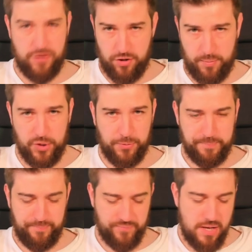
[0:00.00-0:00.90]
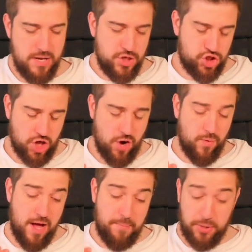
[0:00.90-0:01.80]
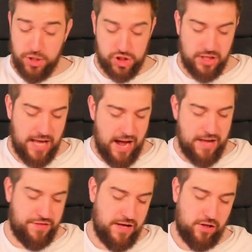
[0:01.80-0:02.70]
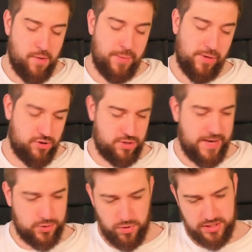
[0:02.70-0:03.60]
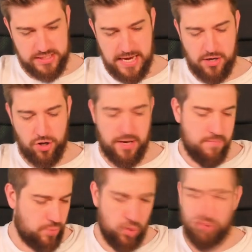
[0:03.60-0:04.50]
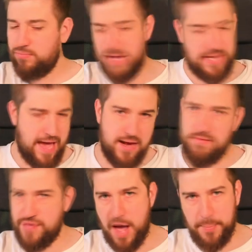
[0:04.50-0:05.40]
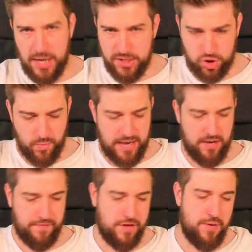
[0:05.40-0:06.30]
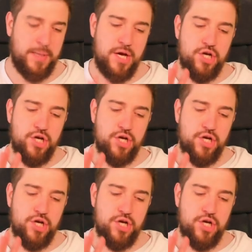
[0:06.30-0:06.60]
phenomenal. So personally, I think Gloaming Bloat's the best one to take on him, but again, that applies to any of them.